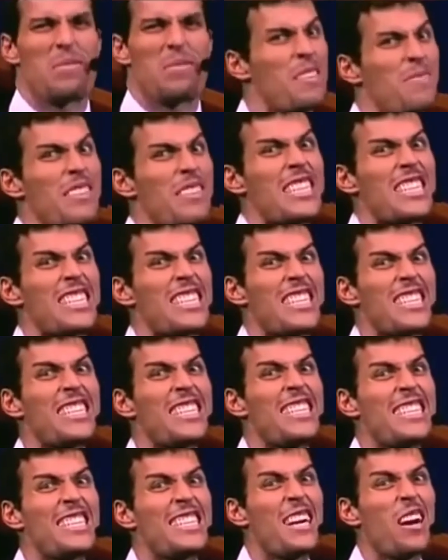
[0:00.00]
I'm happy.
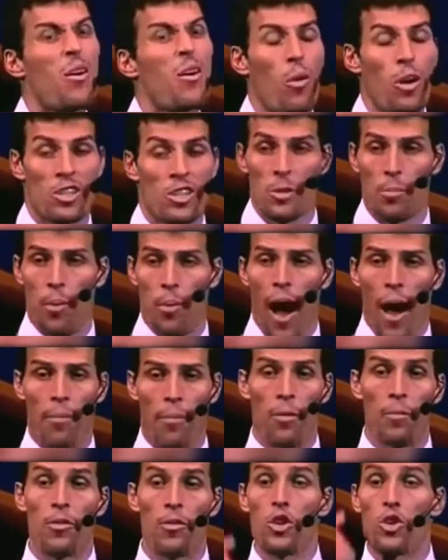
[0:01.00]
What's the
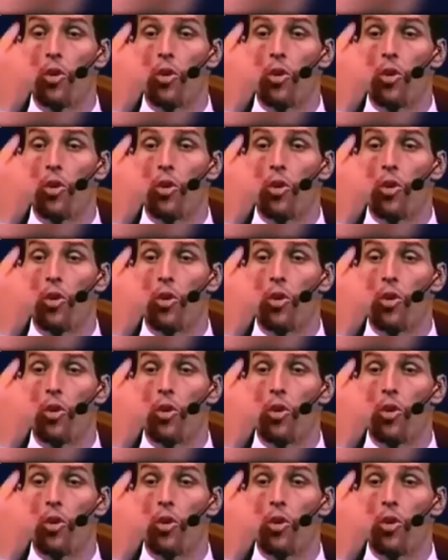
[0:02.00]
problem?